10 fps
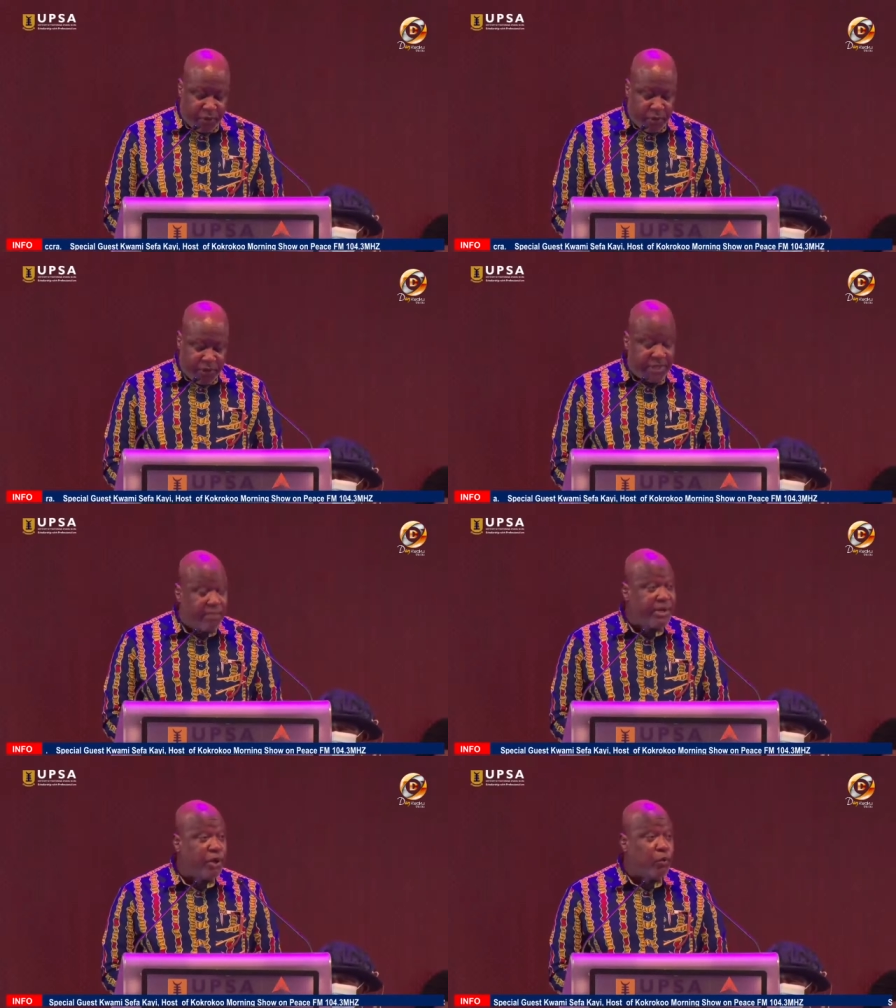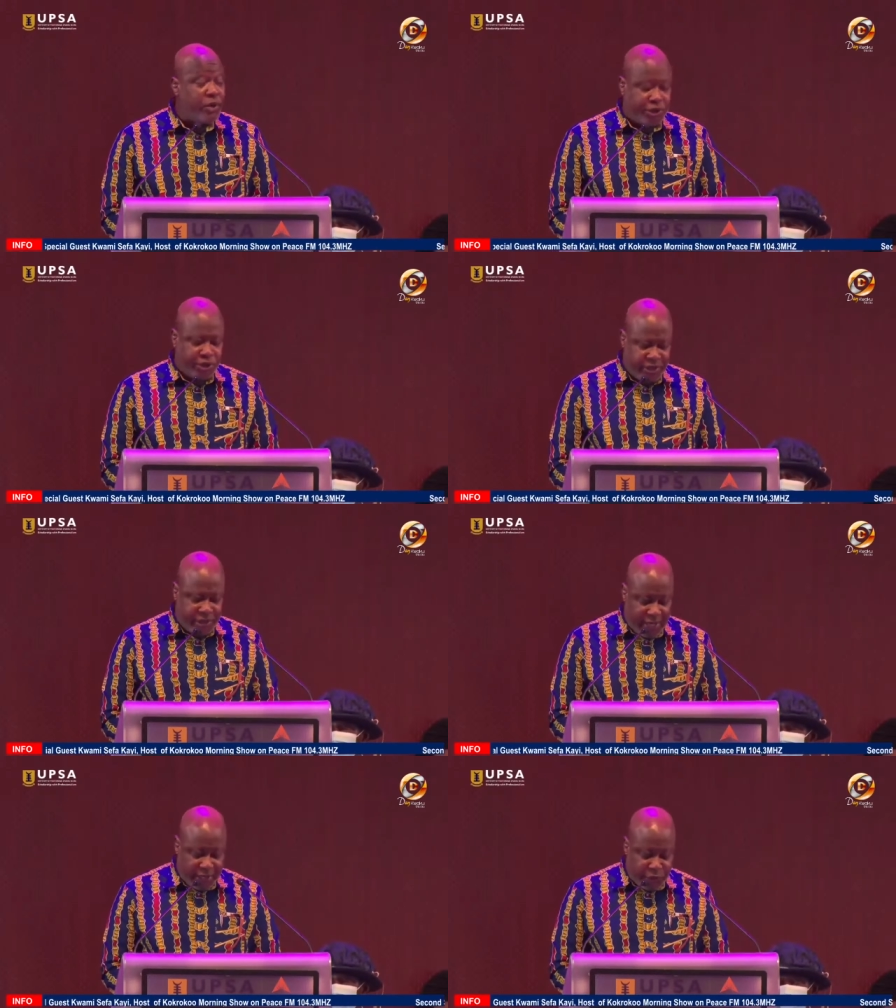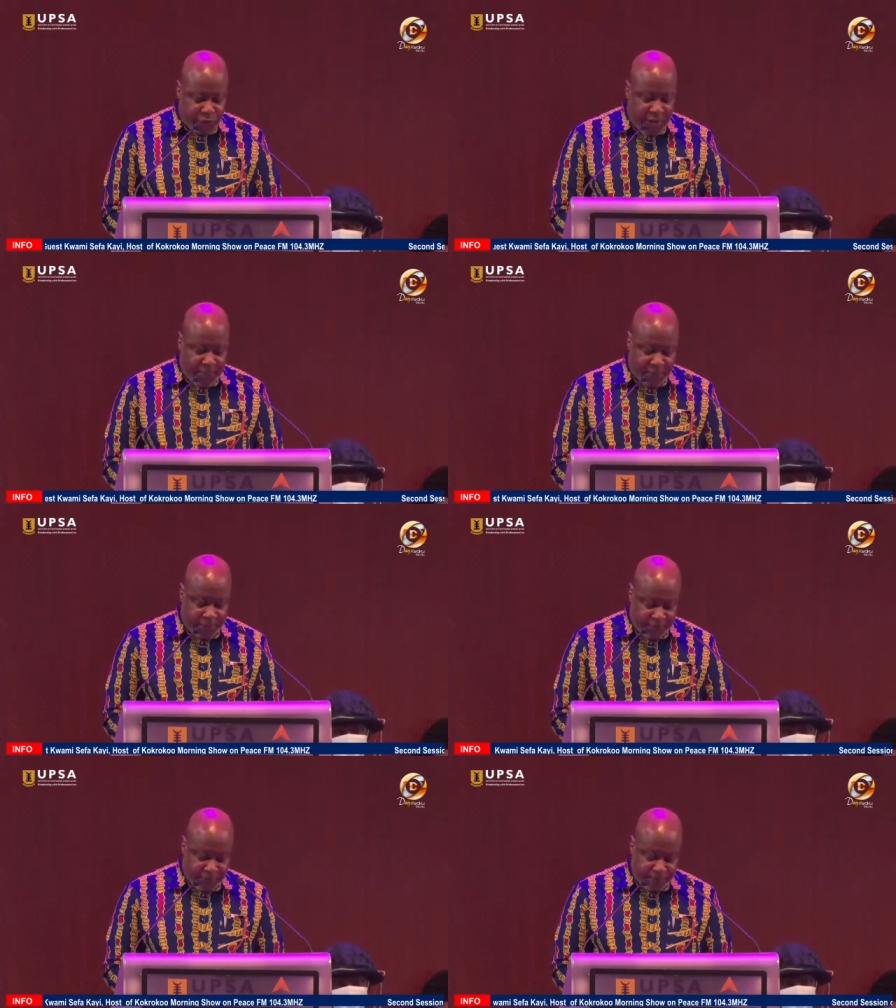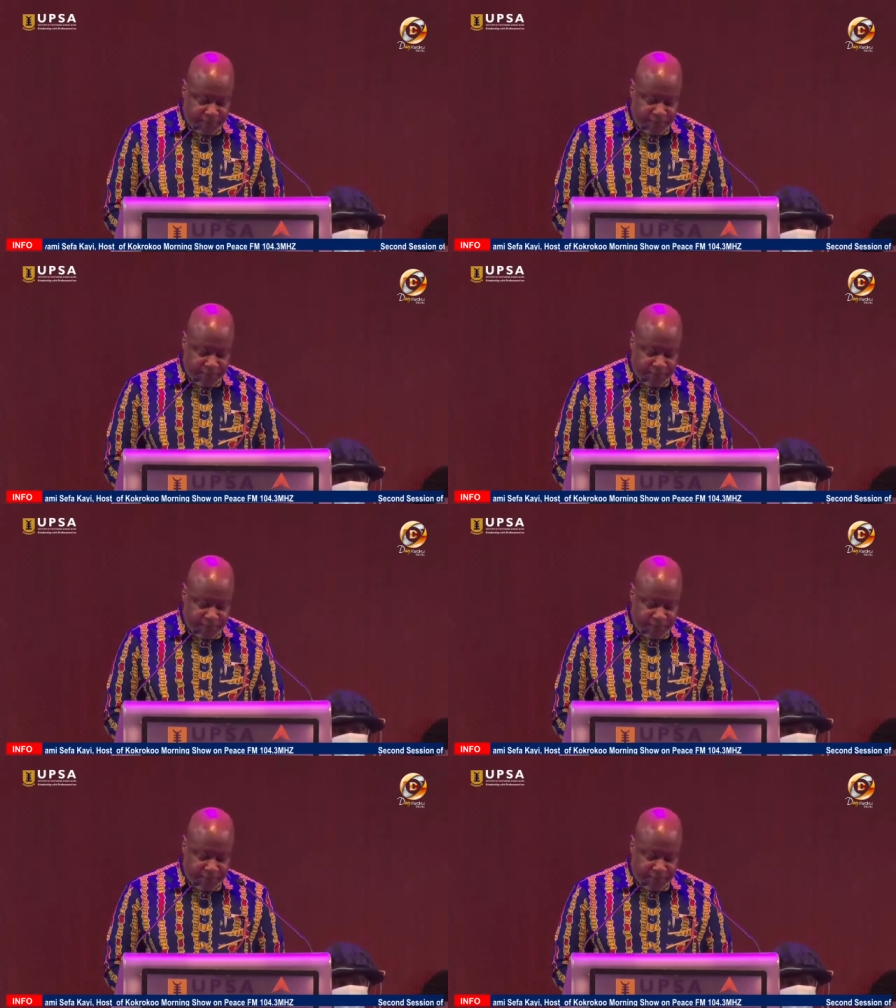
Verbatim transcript: because somebody wished that it would happen.